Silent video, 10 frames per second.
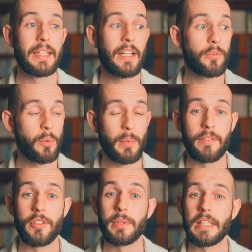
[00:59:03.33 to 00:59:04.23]
That's one way
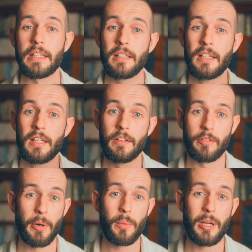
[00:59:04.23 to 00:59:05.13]
of doing it.
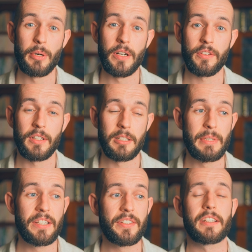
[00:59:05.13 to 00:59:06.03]
For my way personally,
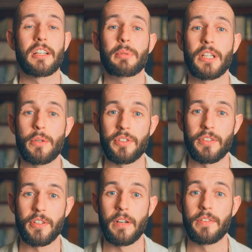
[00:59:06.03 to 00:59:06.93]
me setting up a coaching
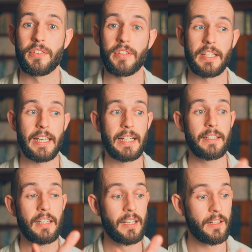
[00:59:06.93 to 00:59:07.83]
service and saying,
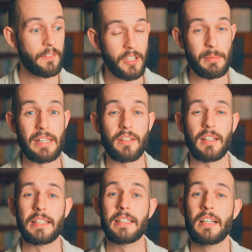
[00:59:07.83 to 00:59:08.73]
hey,
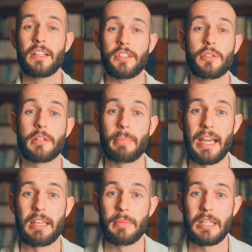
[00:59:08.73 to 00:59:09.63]
fundamentally, you can
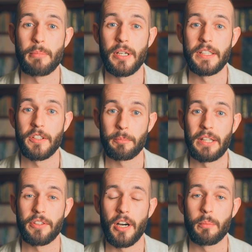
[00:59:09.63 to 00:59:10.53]
pay me money to
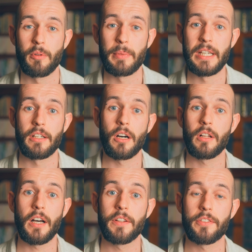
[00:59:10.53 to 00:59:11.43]
spend time with me and
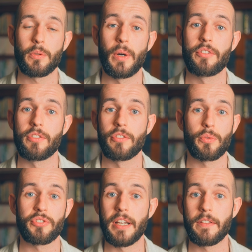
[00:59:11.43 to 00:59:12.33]
I'll answer questions
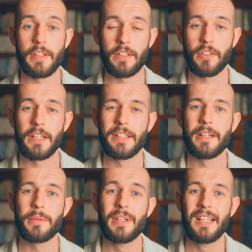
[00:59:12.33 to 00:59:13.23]
or share things that I
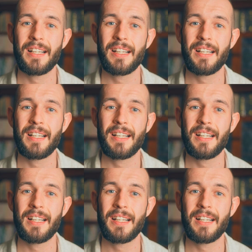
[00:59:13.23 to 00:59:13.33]
know,